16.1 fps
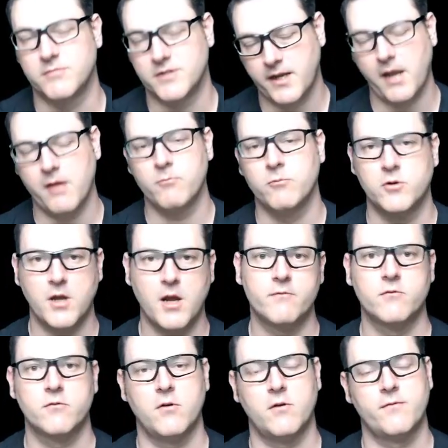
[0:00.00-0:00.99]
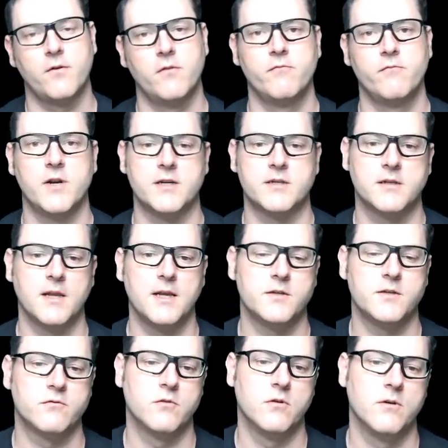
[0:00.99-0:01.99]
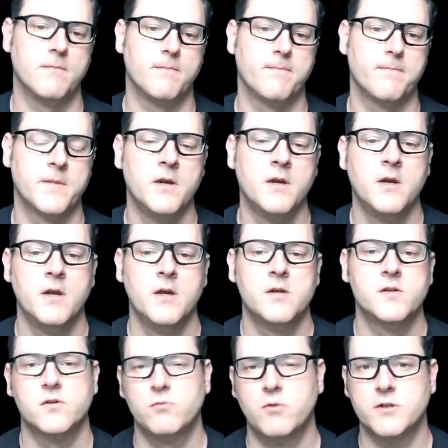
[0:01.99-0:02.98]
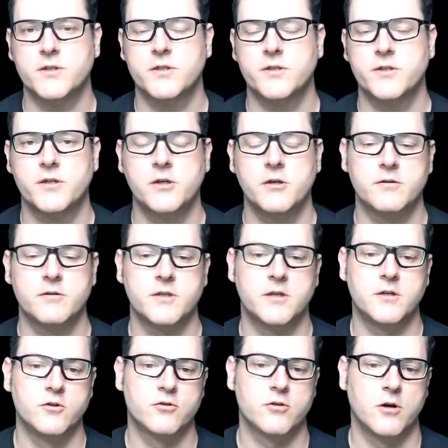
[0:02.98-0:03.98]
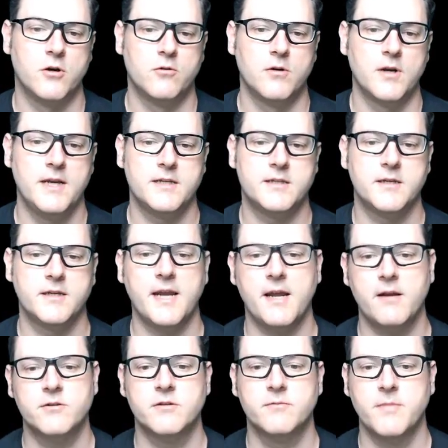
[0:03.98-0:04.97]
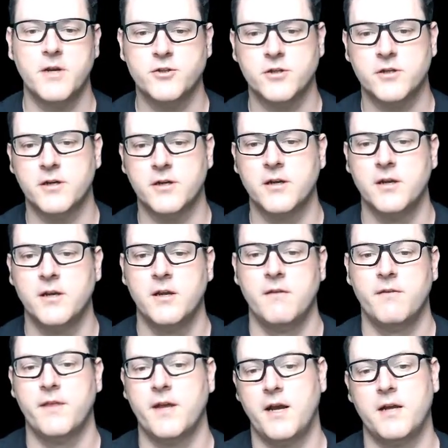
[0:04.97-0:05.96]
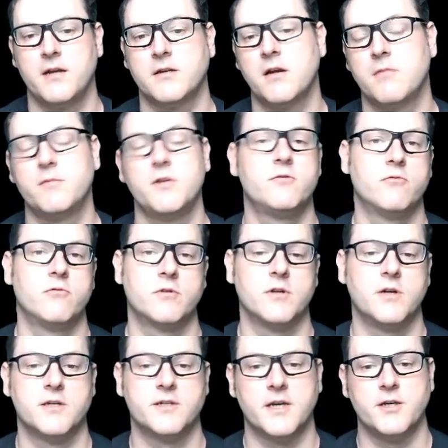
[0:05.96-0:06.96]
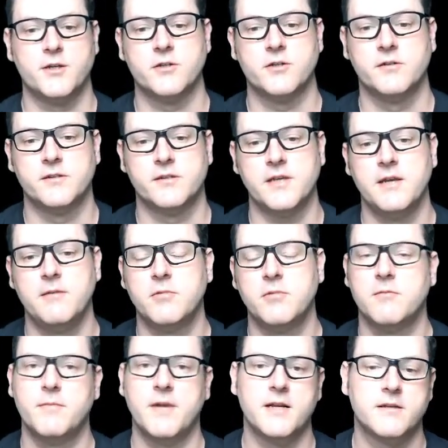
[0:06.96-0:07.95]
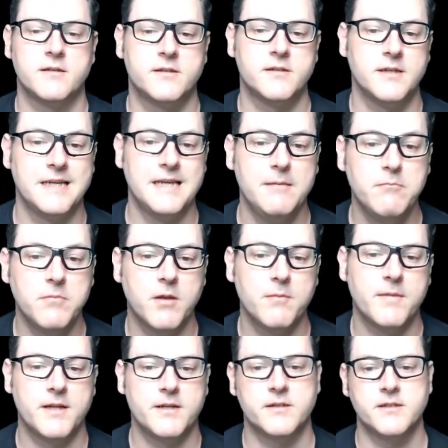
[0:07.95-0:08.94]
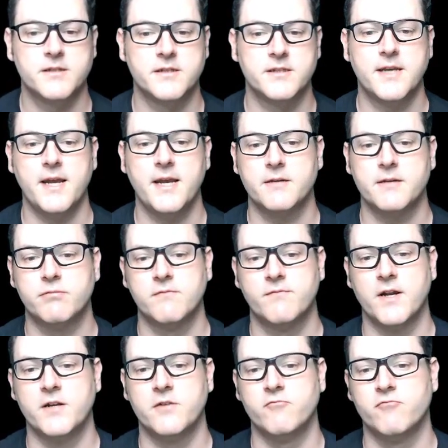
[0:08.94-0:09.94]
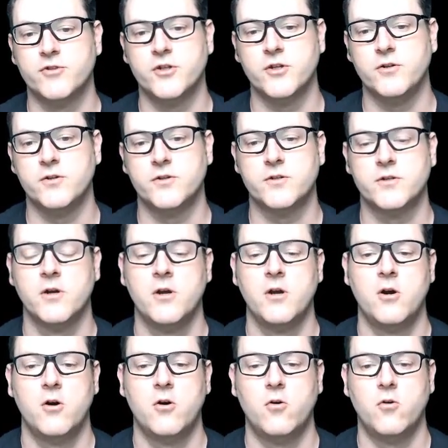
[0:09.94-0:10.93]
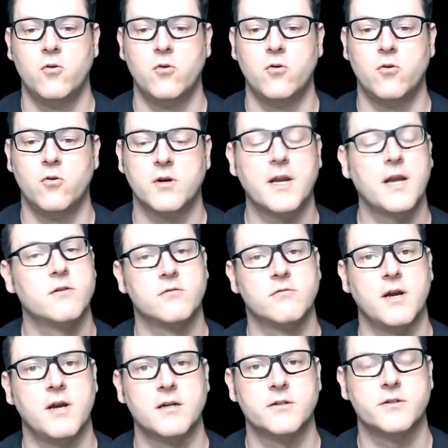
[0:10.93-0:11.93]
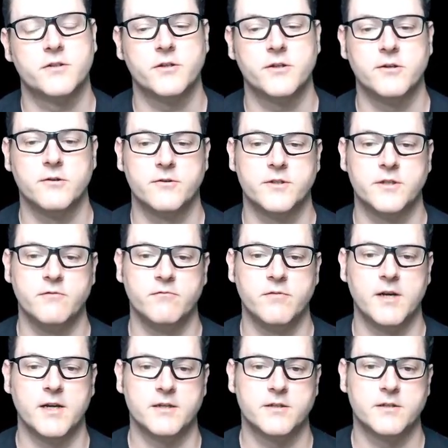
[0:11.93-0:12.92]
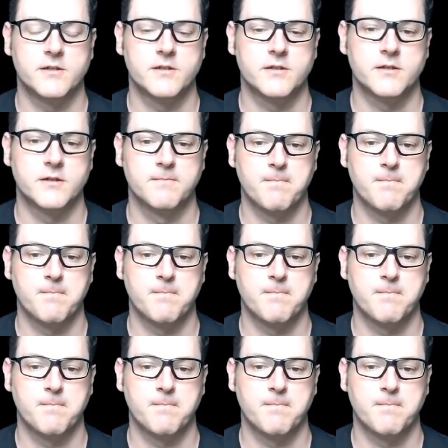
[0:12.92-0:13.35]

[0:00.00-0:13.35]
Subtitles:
Again, we'll cover off on risk later on. So what's a security control? It's a countermeasure that companies or organizations implement to detect, prevent, reduce, or counteract security risks.